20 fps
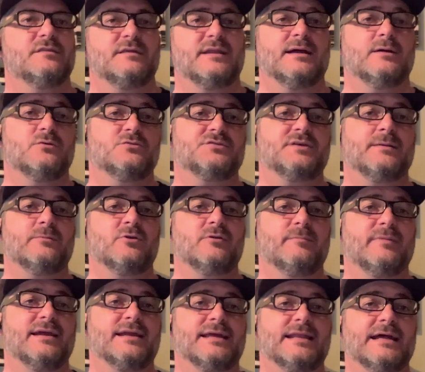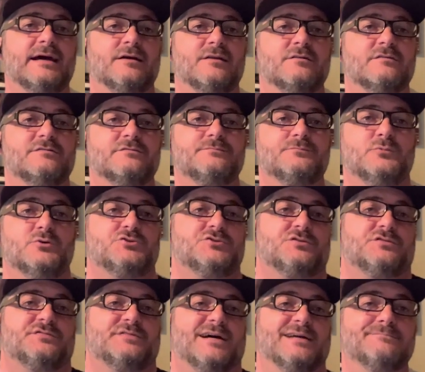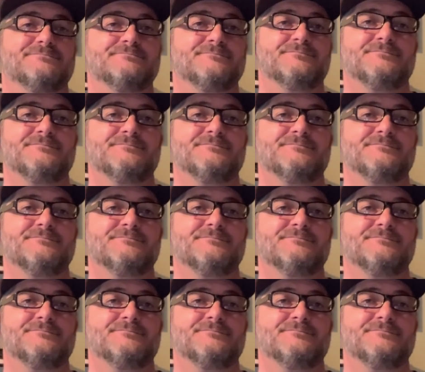that I was able to make it out of, which is fine.